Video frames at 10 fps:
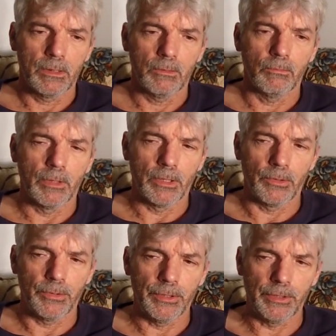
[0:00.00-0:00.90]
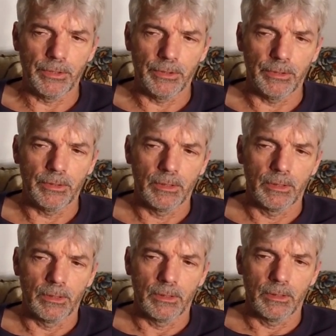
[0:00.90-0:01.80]
where he
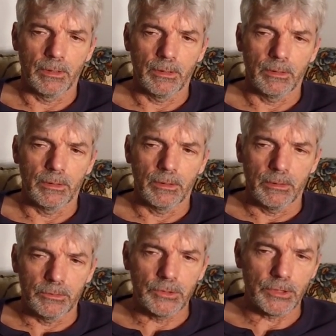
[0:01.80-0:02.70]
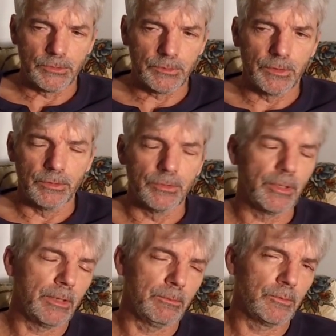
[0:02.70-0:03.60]
judged the
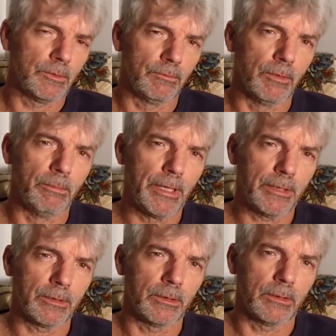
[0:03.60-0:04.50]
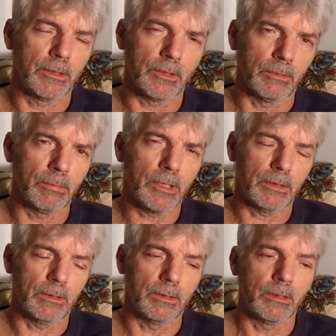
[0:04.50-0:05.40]
dreams of the baker and the
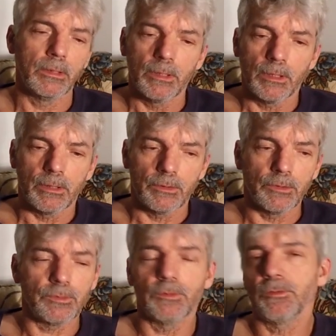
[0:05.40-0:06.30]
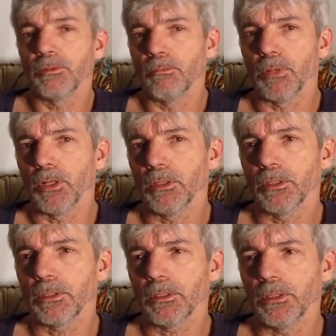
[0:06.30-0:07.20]
butler. This is
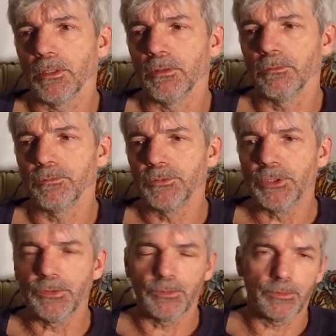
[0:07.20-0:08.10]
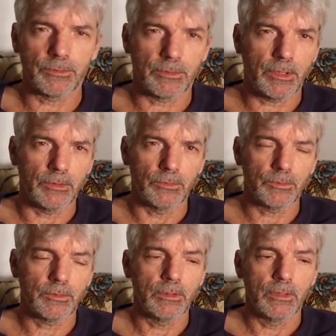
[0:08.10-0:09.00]
symbolic of Jesus
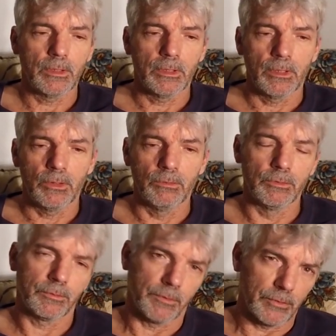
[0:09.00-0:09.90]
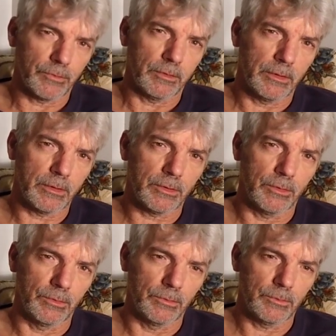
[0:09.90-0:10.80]
Christ, who was falsely
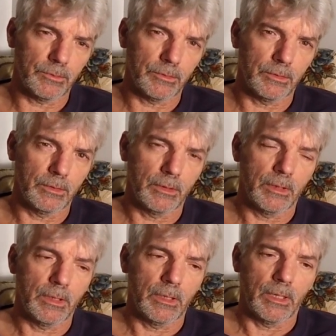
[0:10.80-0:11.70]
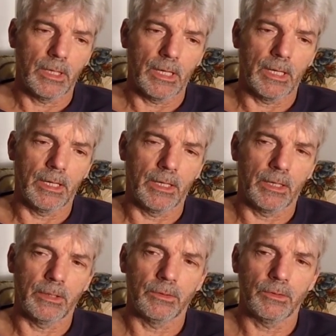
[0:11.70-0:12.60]
accused,
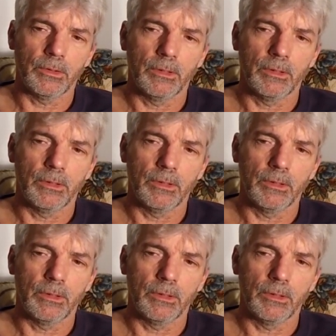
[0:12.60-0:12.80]
and